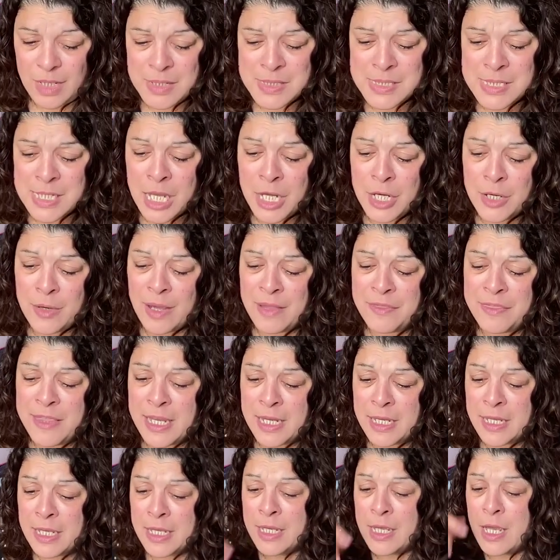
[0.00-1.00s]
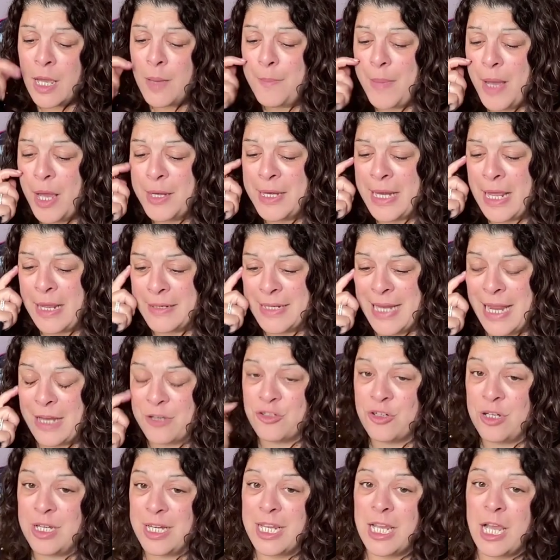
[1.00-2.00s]
So I think burnout
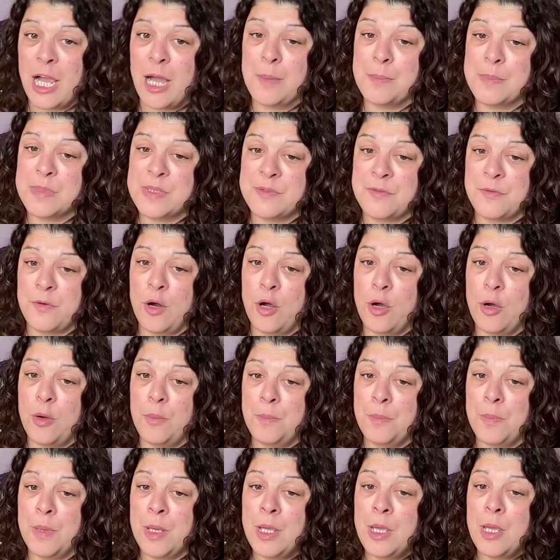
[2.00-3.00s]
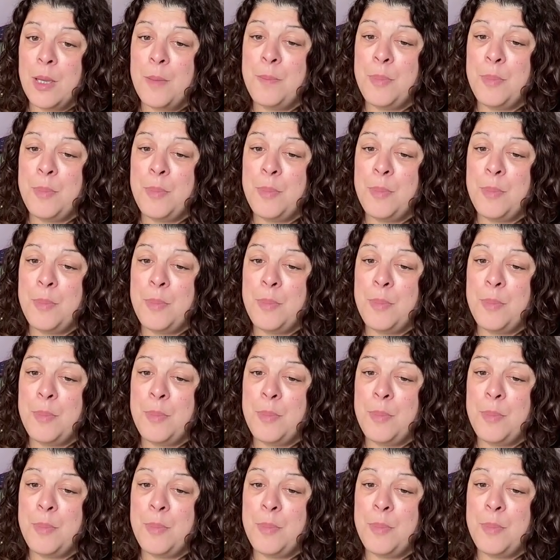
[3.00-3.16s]
naturally comes from